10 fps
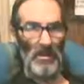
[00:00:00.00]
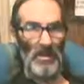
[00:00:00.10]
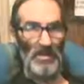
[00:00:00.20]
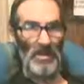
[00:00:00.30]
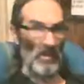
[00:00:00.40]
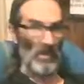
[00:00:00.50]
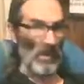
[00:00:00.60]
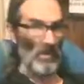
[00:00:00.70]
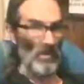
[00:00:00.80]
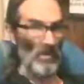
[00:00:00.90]
Is it
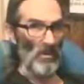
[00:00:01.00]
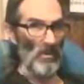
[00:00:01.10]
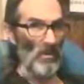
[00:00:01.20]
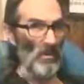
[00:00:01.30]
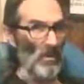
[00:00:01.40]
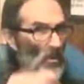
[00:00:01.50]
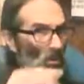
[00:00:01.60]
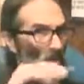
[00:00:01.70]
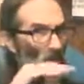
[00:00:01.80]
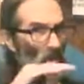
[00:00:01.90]
illegal?
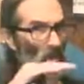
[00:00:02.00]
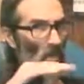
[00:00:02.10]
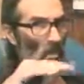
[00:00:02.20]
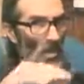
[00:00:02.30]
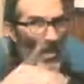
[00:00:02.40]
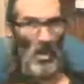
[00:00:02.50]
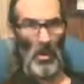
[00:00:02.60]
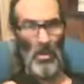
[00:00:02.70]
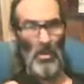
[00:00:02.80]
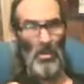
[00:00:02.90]

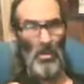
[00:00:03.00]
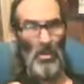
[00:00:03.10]
No.